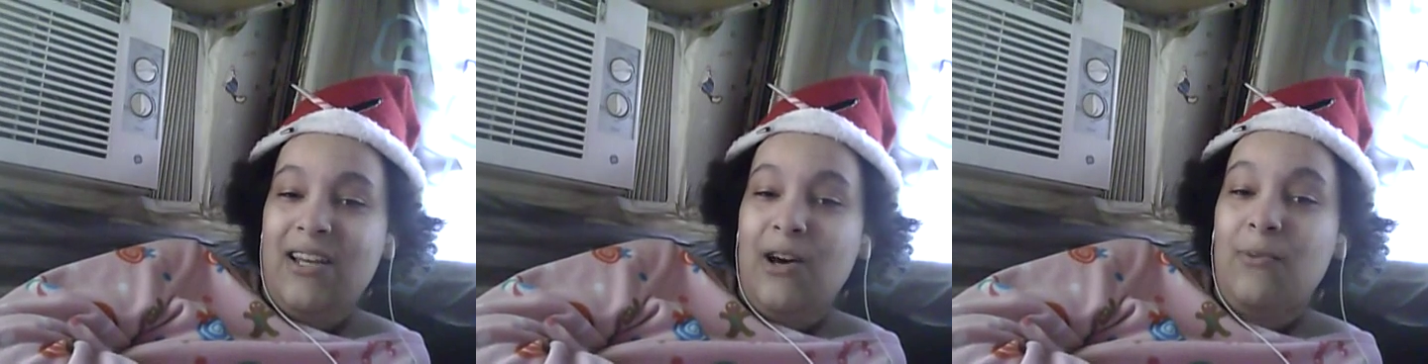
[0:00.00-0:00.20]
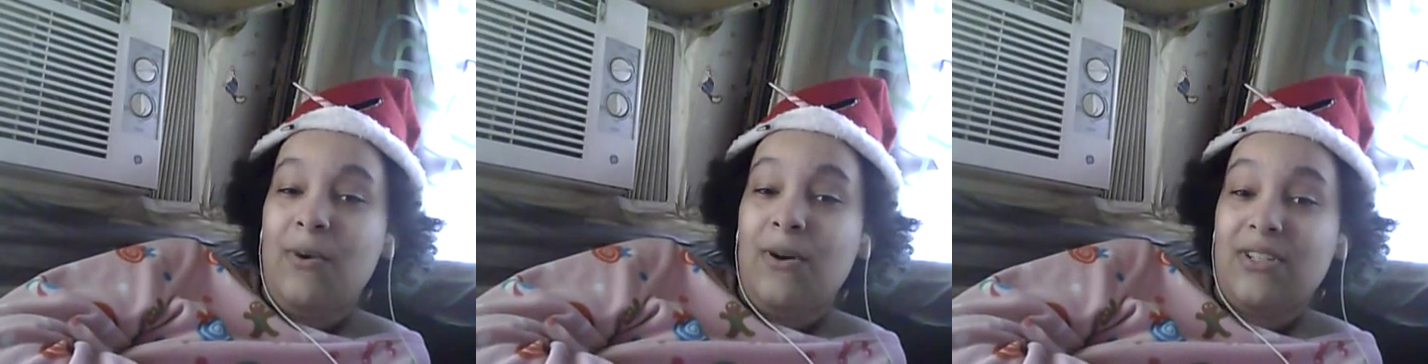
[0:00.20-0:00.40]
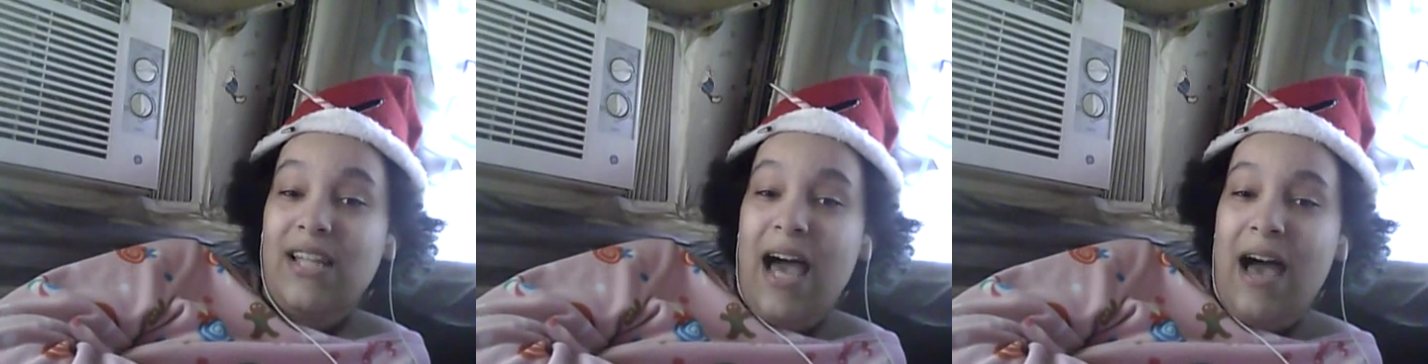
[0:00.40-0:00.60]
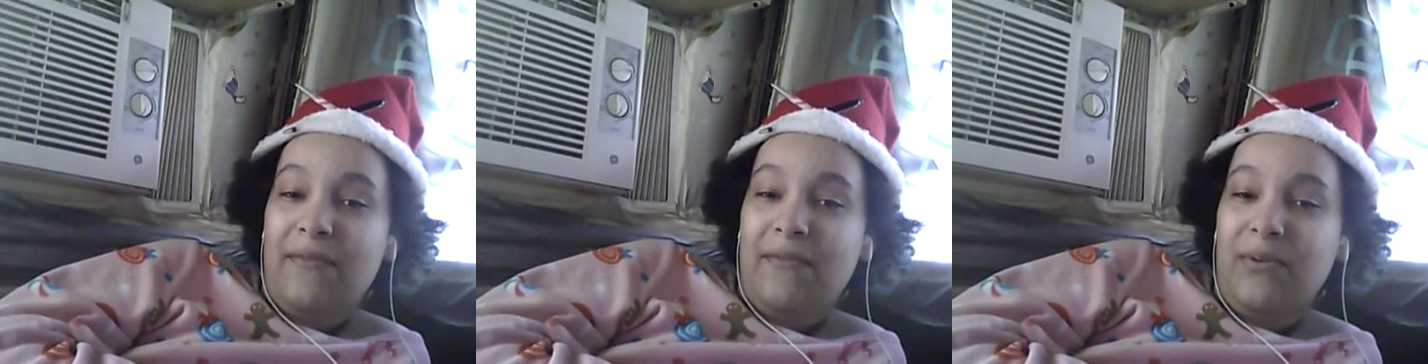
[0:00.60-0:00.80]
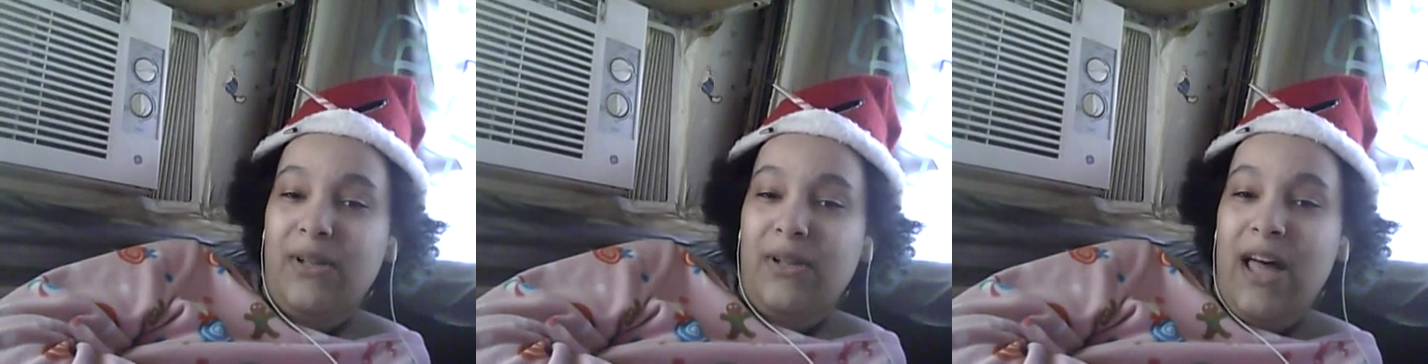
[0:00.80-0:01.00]
almost
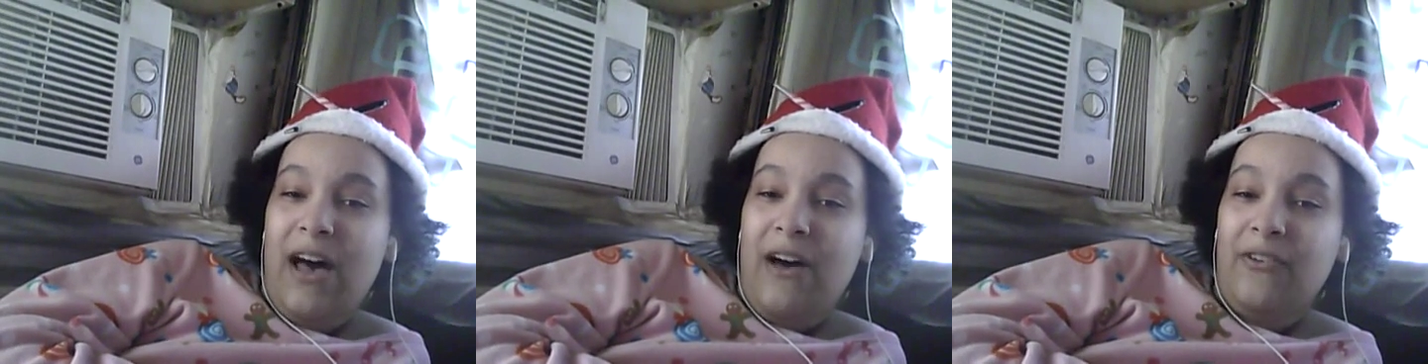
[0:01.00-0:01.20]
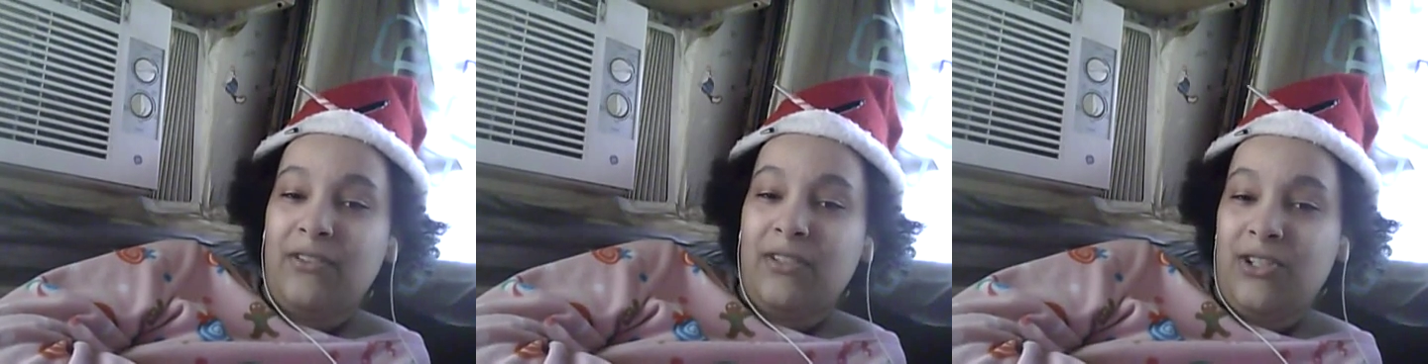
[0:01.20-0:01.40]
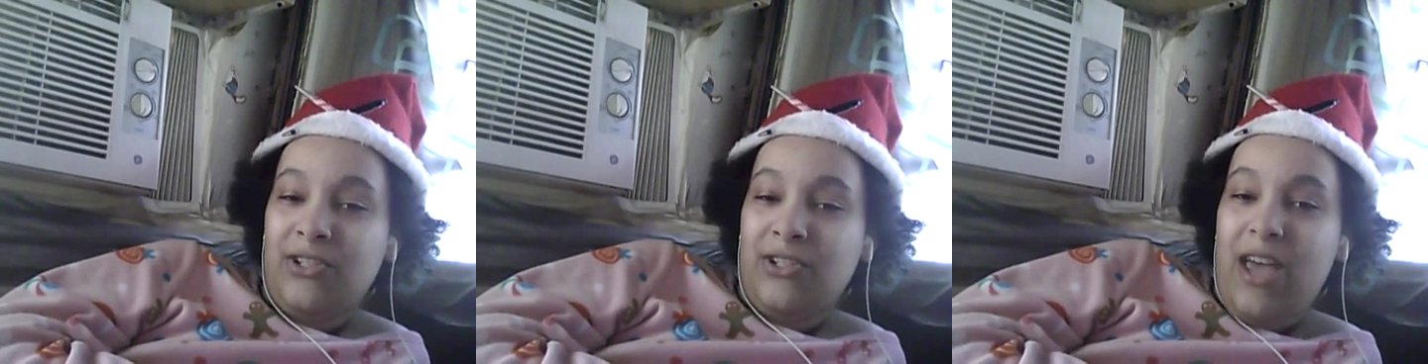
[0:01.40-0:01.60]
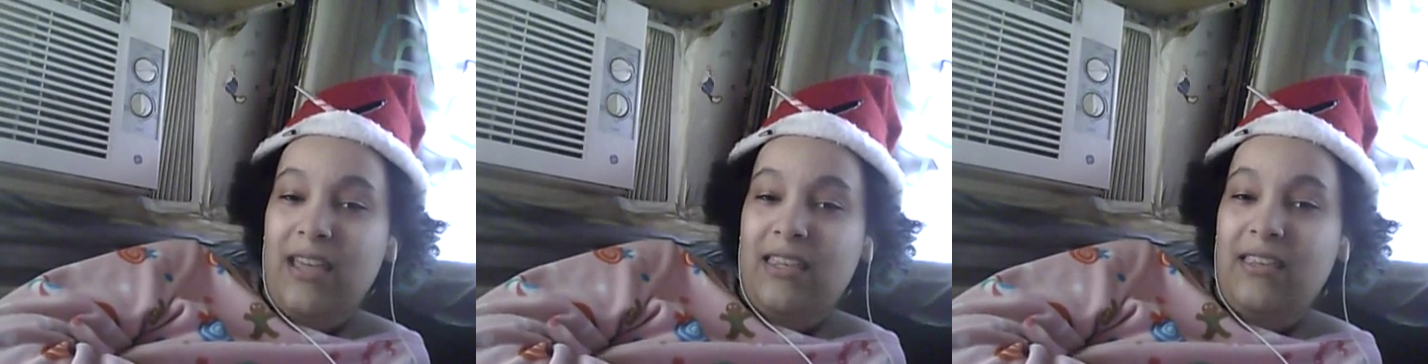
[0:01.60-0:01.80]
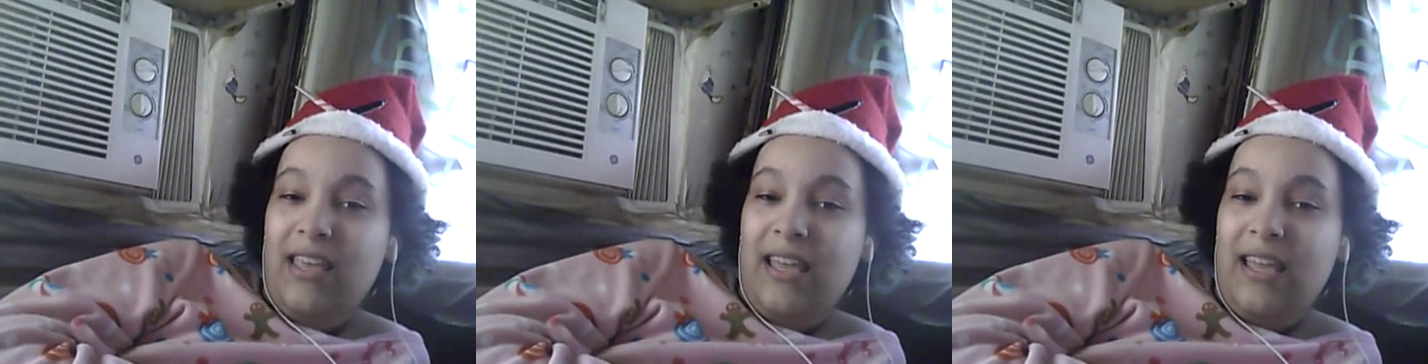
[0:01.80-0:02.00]
laughable how
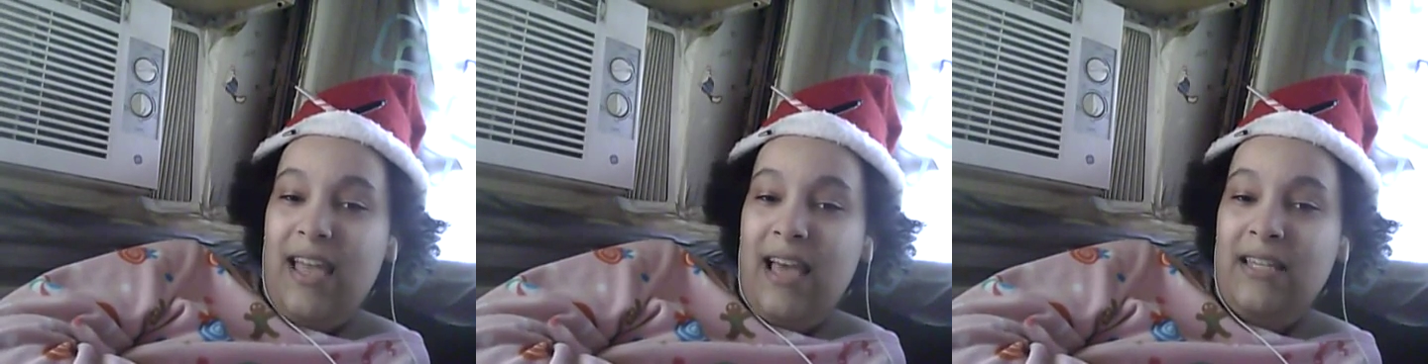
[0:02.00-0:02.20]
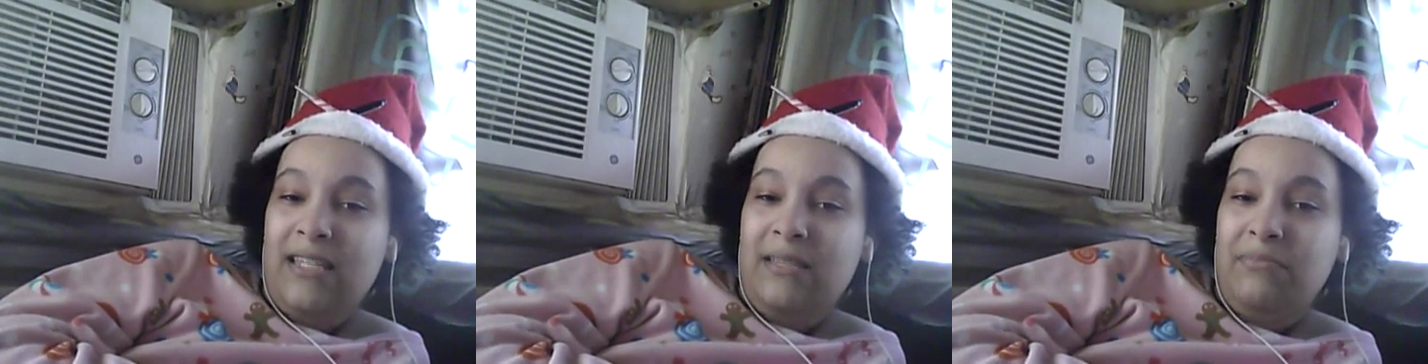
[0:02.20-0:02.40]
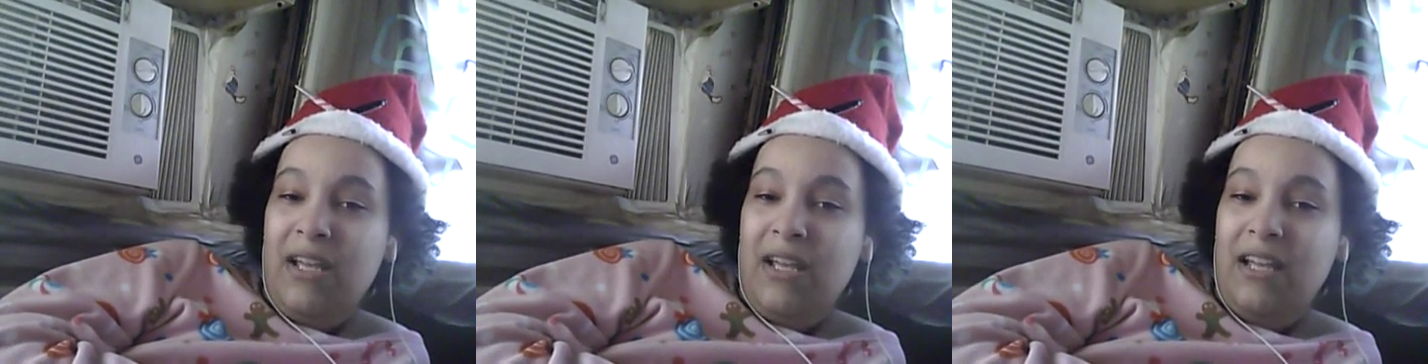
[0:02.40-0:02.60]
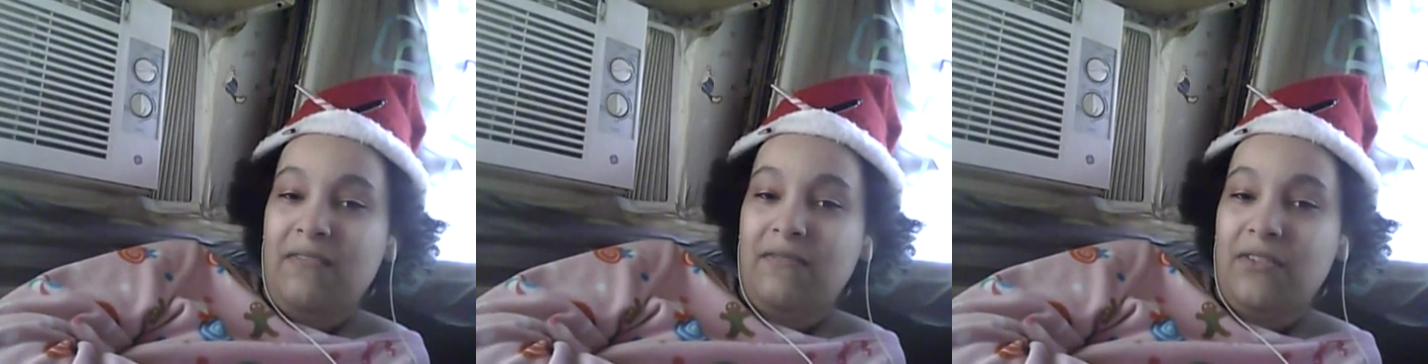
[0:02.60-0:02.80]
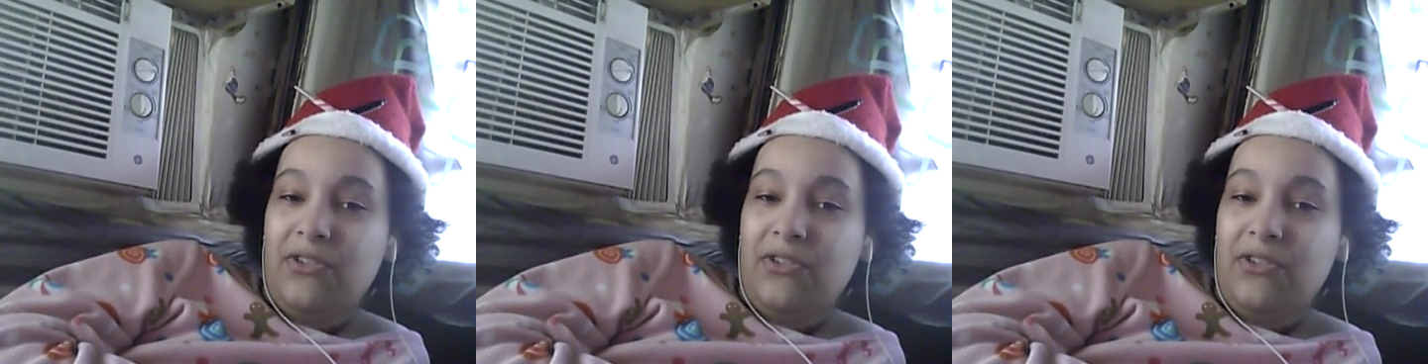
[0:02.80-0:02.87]
distracted they get. Speaking of